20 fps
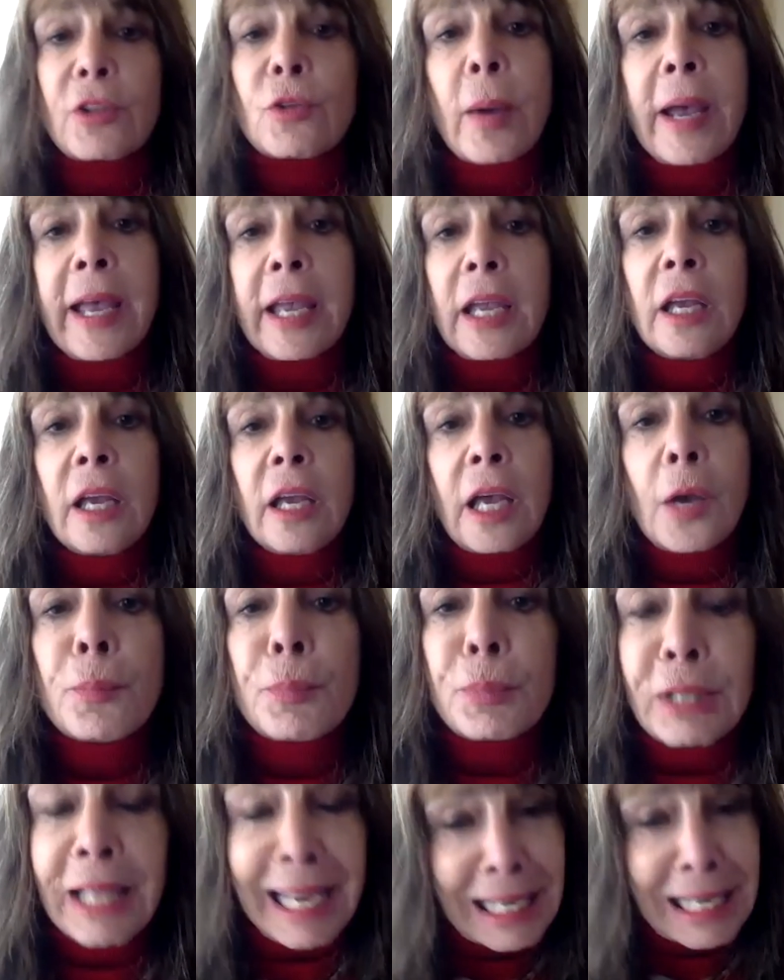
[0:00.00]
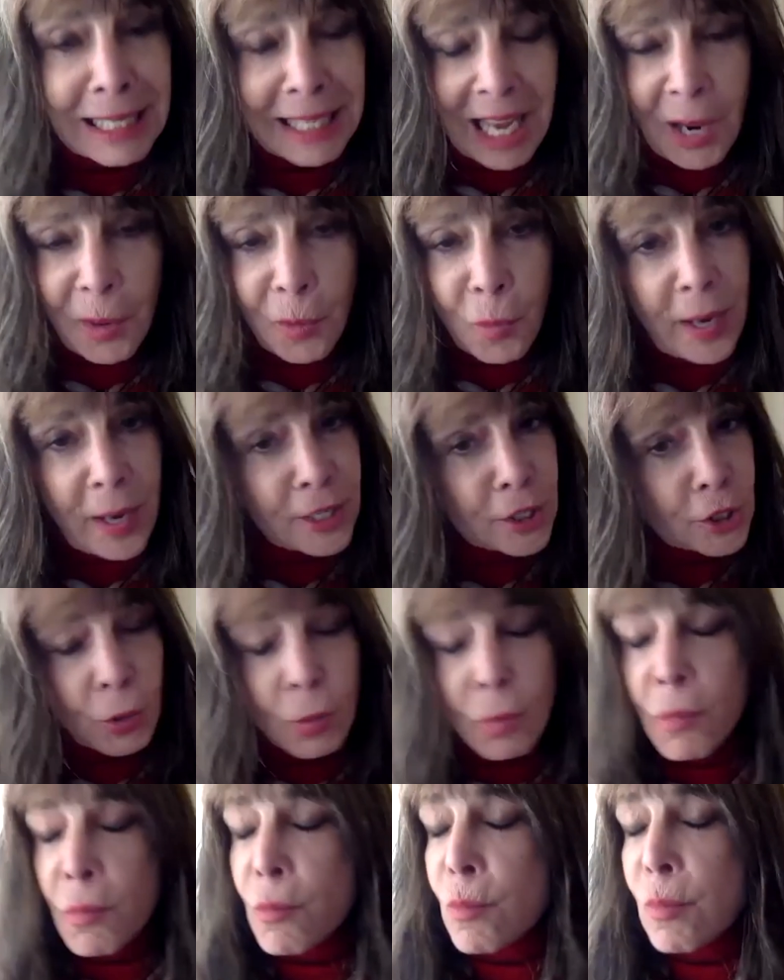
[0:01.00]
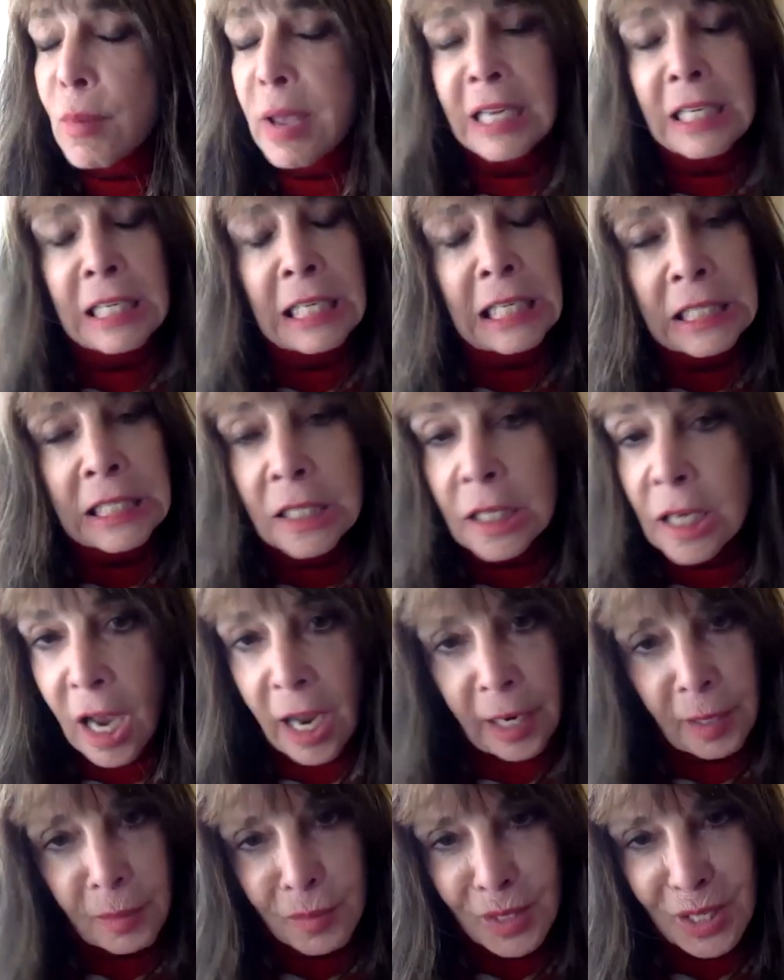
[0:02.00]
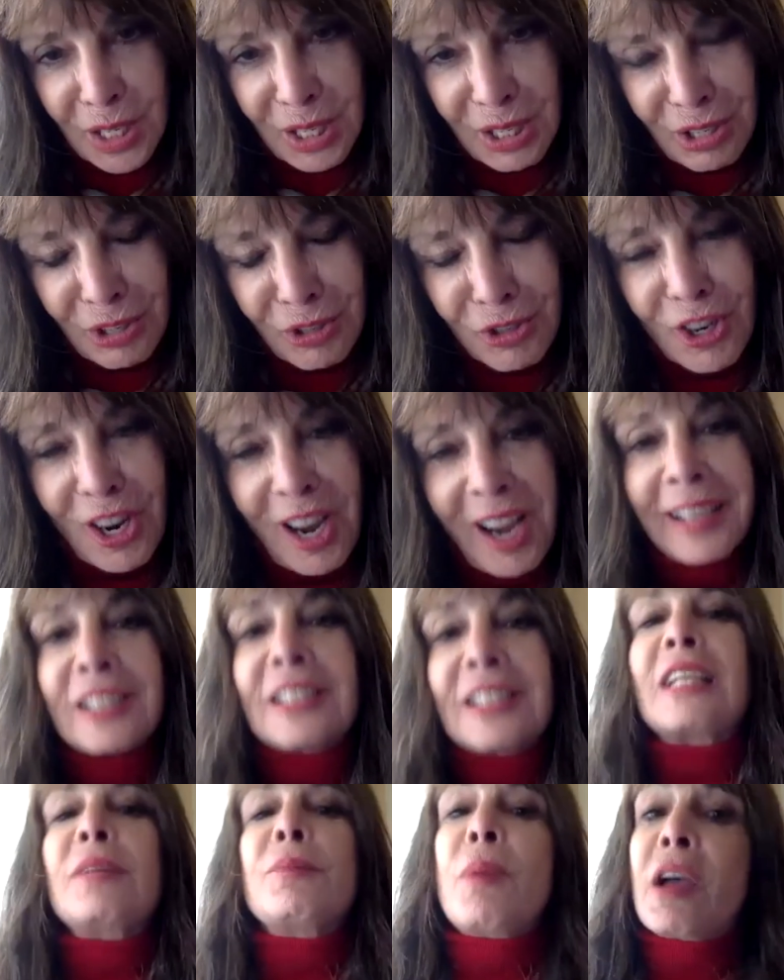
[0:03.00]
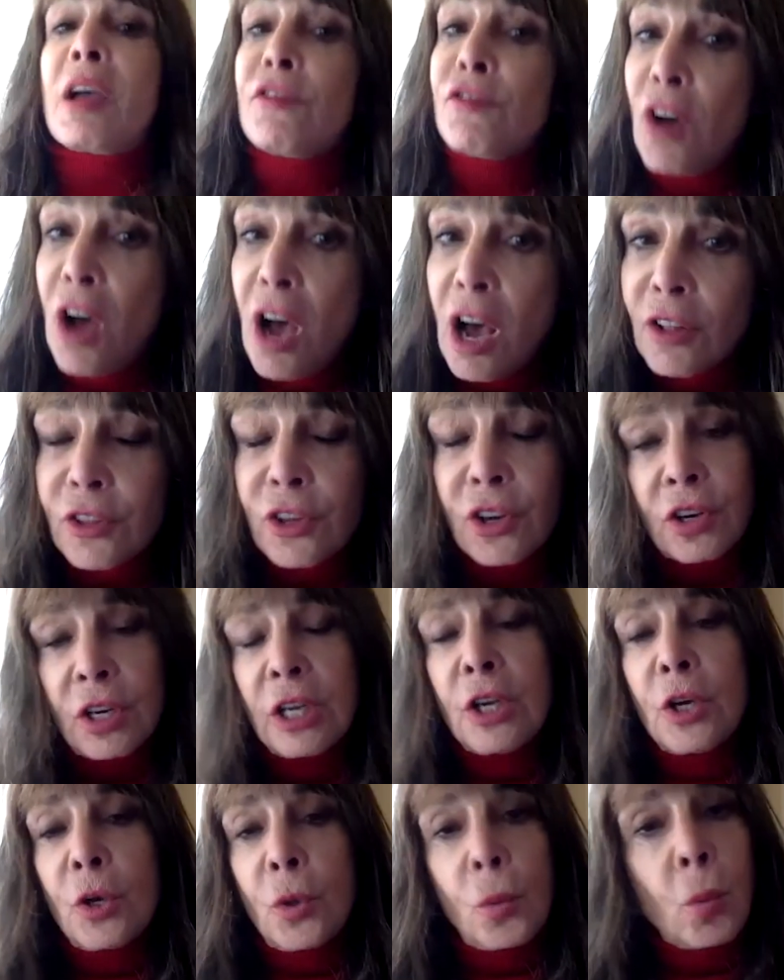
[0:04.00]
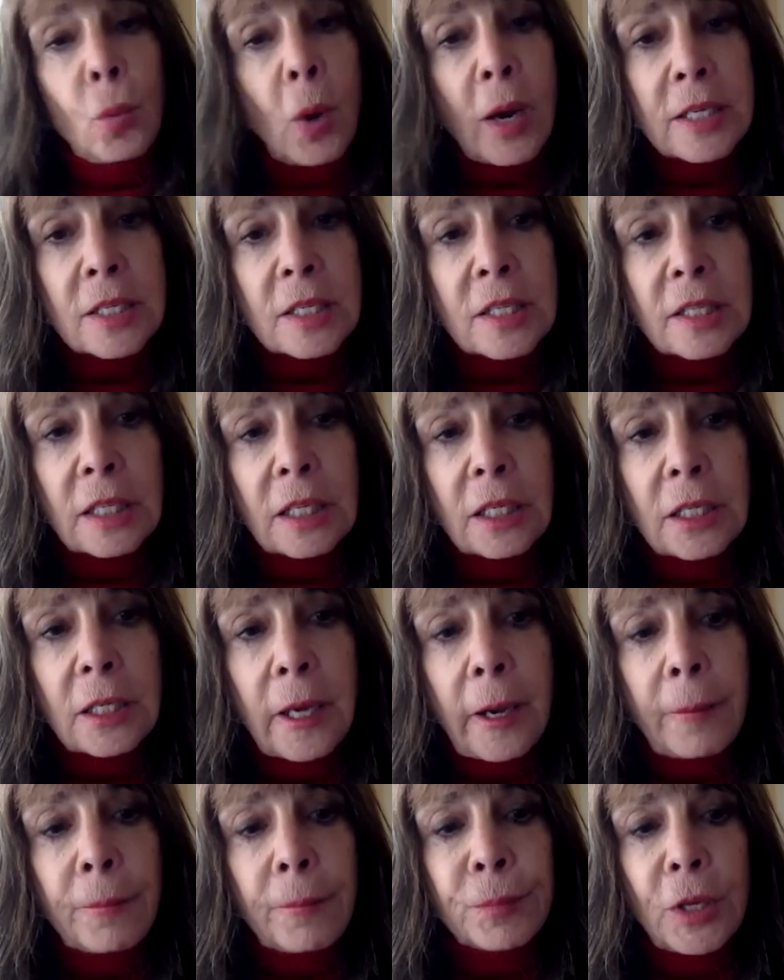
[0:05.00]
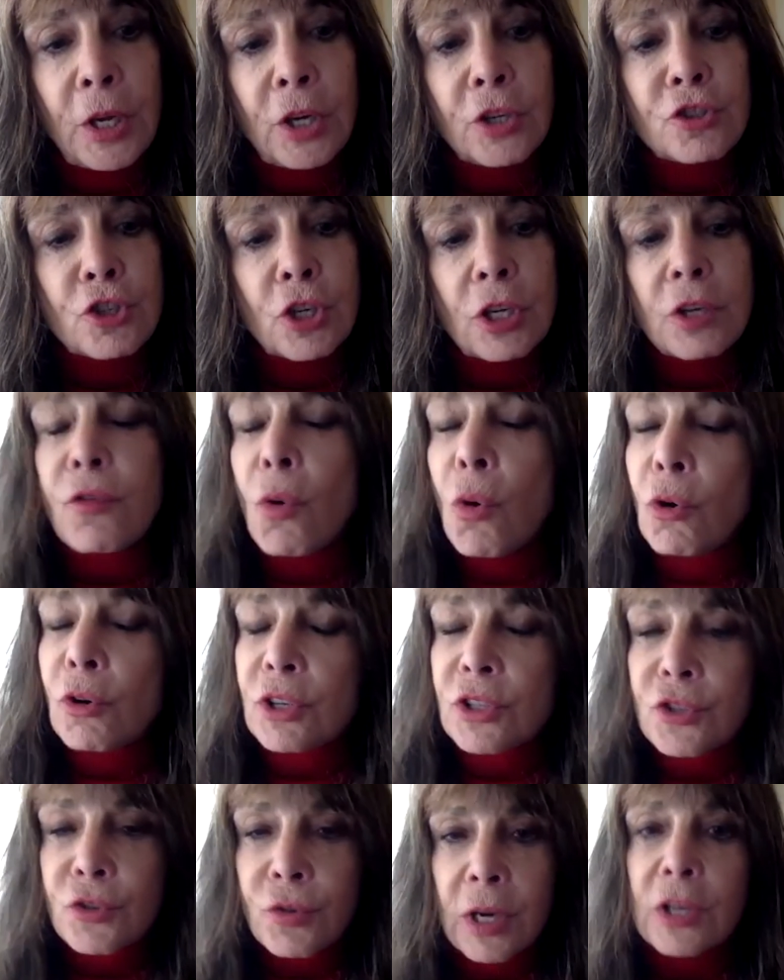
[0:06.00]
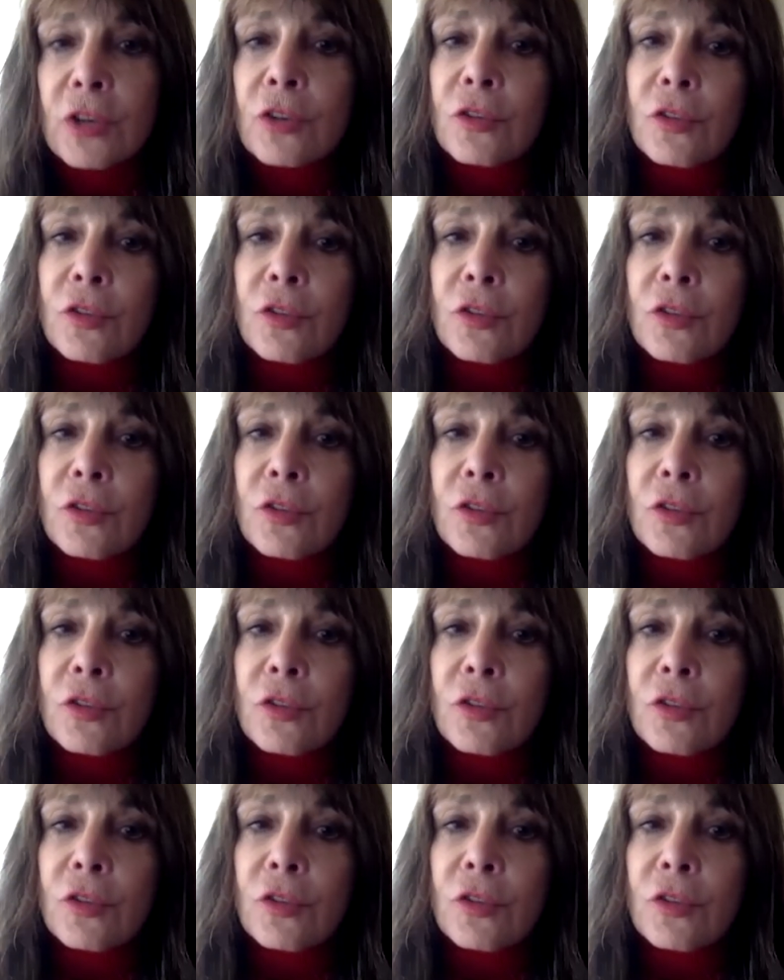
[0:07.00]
the way, a place I went to many times as a child. And my father was the uh, chief orchestrator